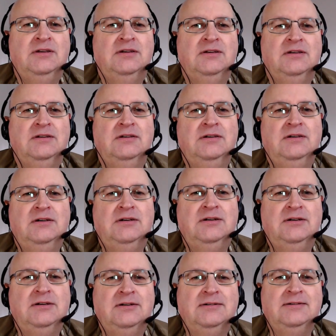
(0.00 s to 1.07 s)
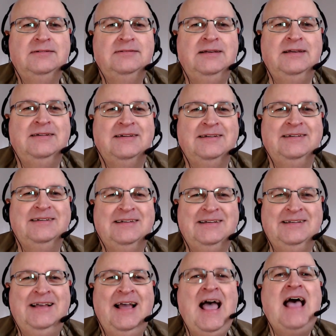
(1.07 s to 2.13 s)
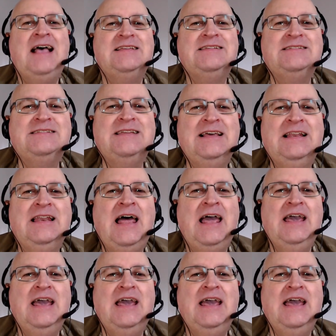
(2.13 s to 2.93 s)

Yeah. Still,